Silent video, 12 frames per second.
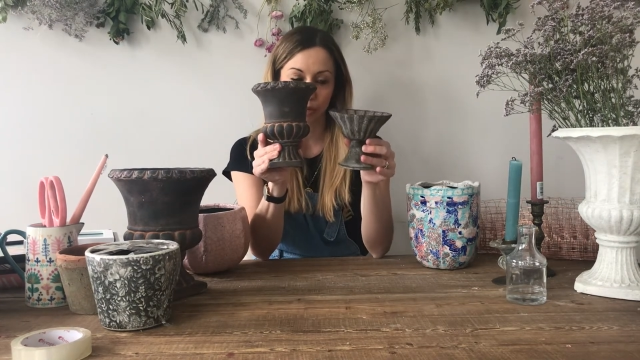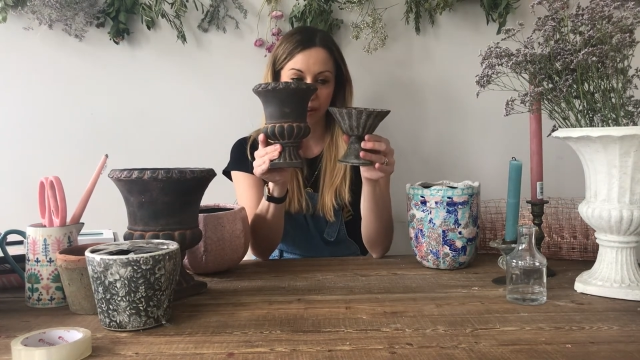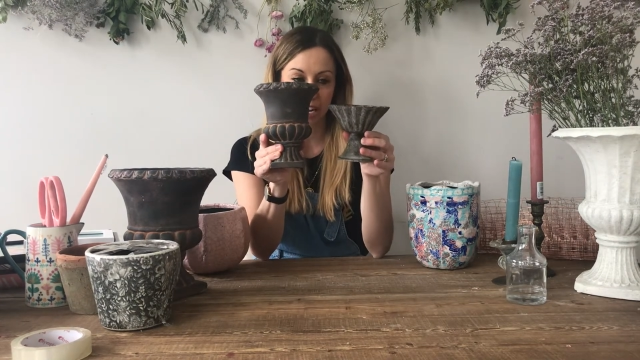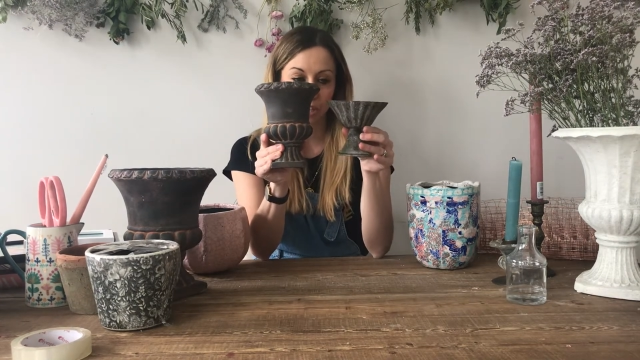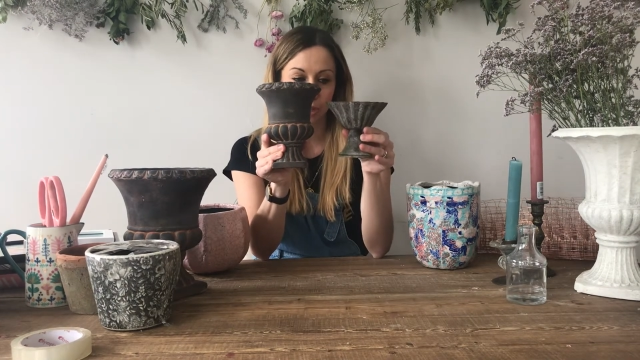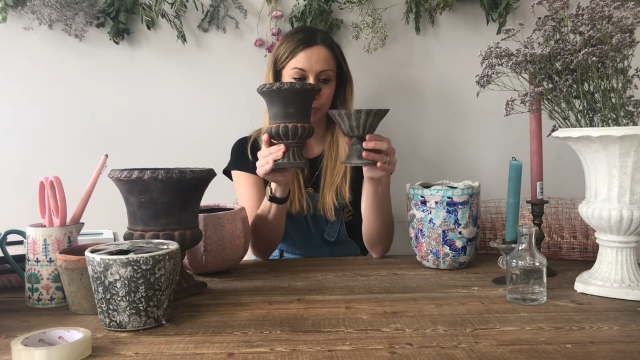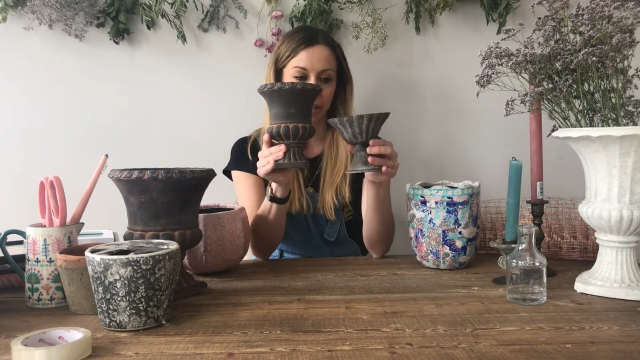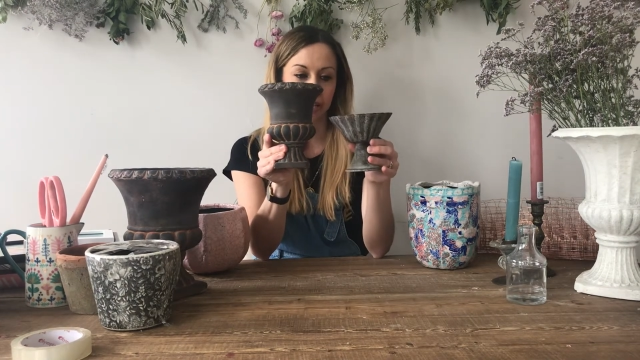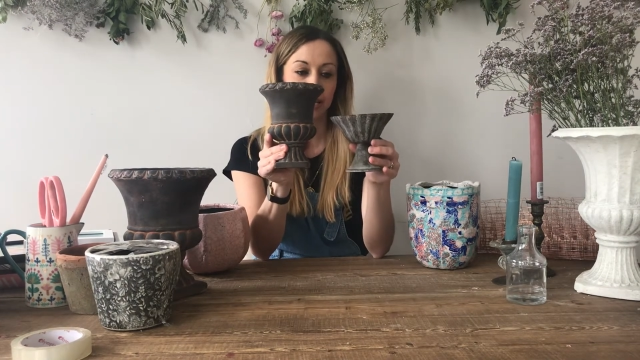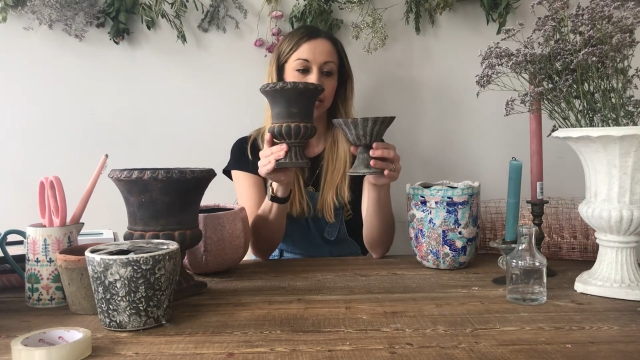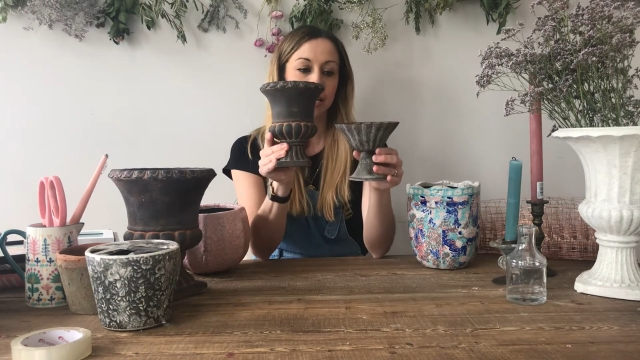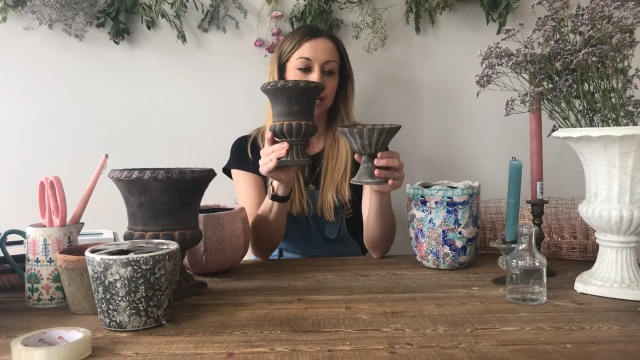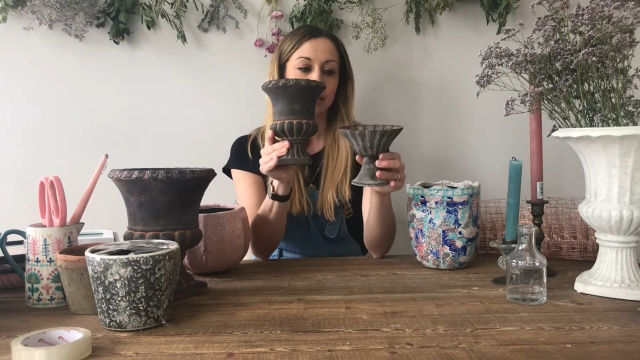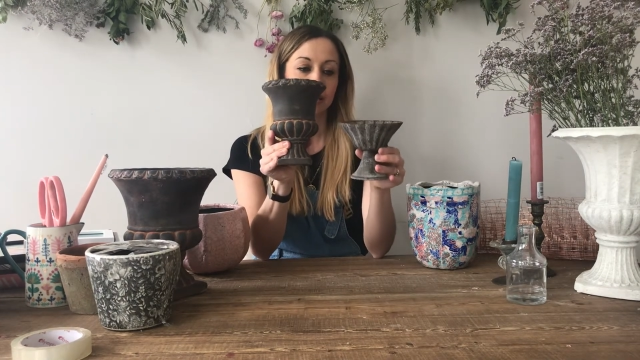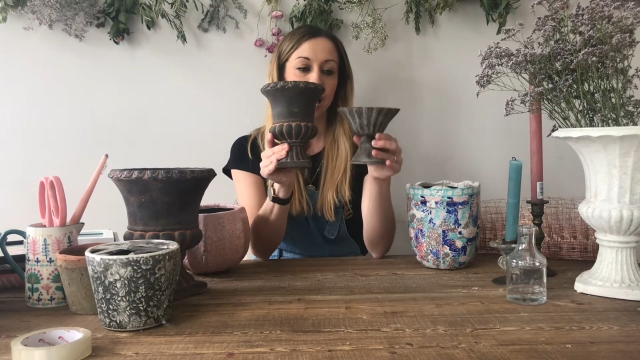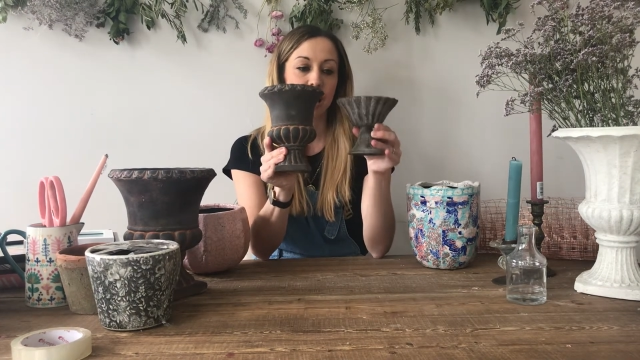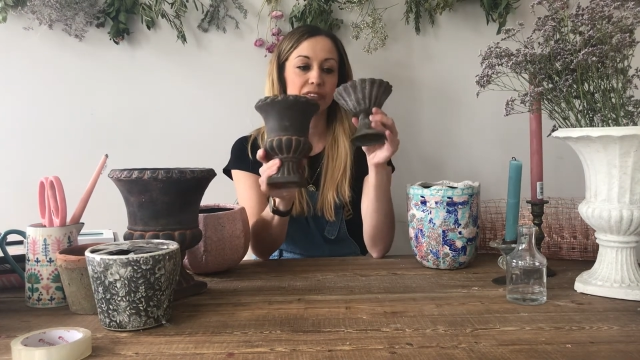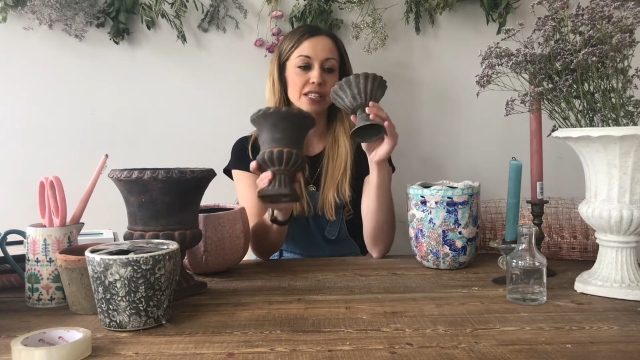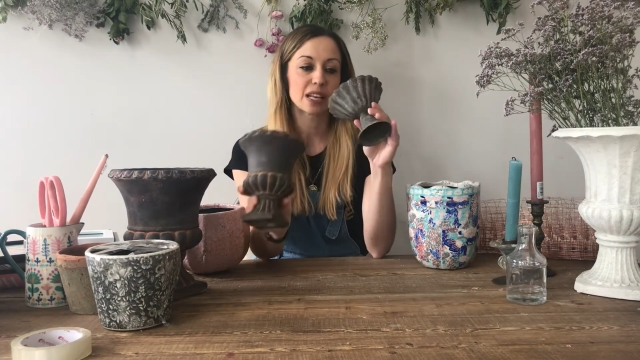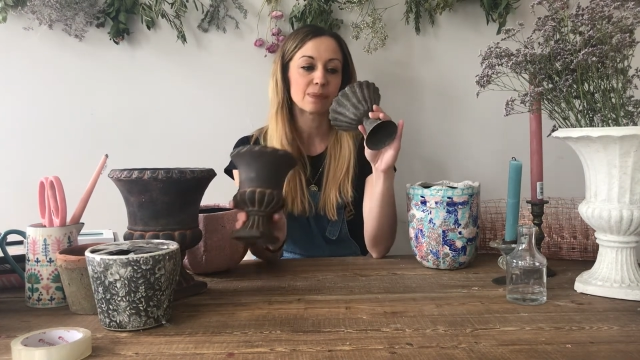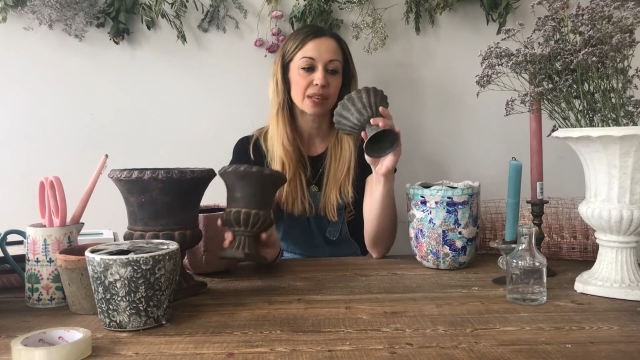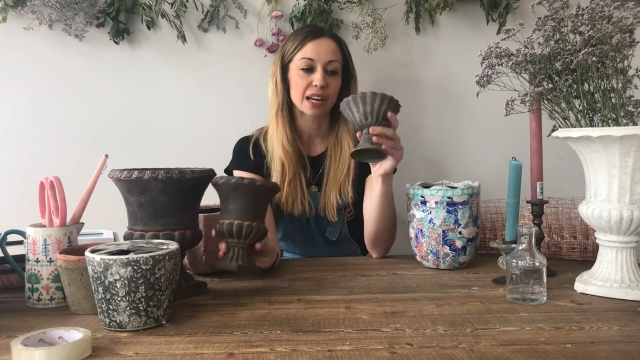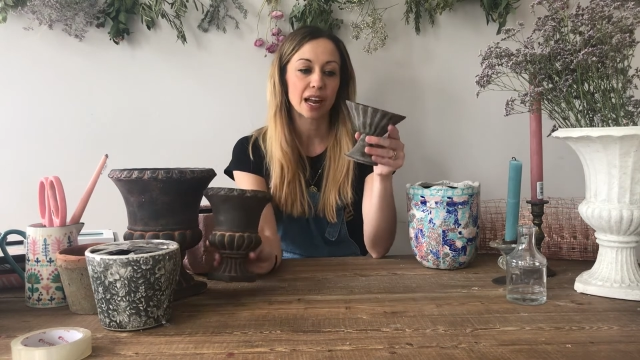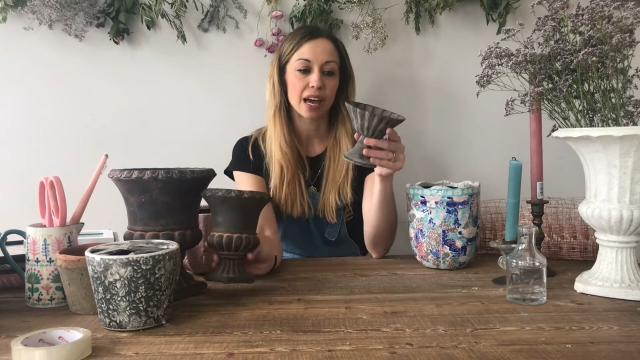arrangement. So having
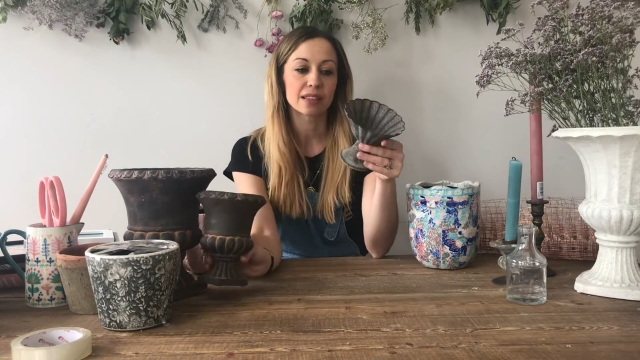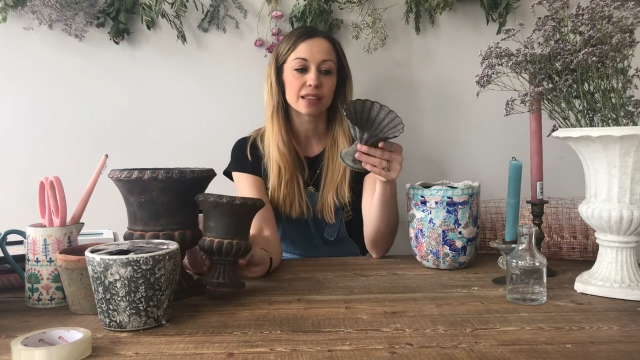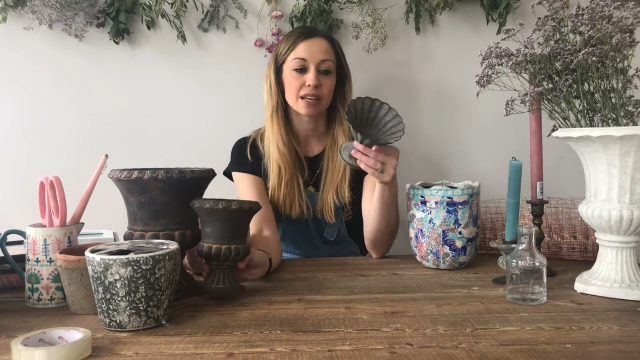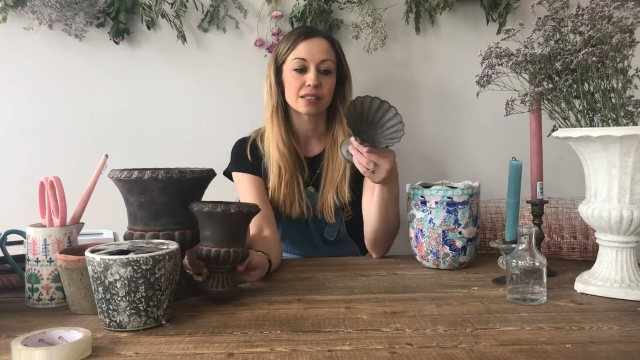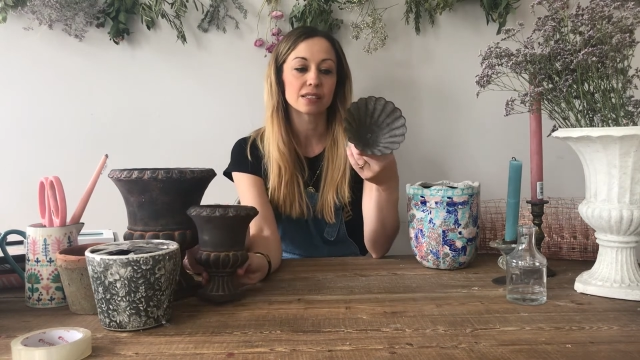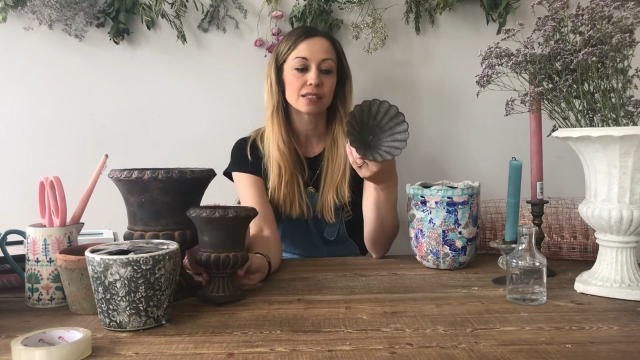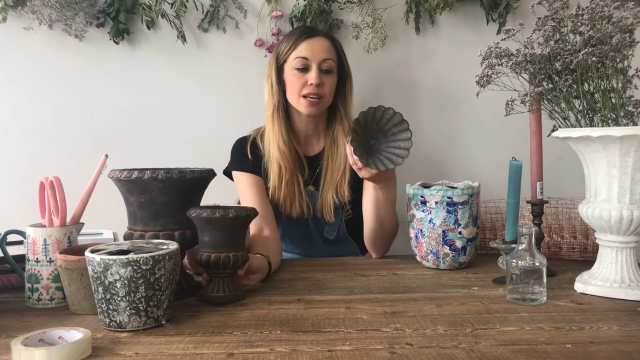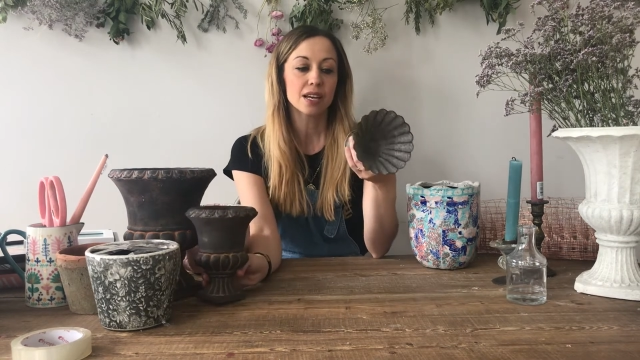something like this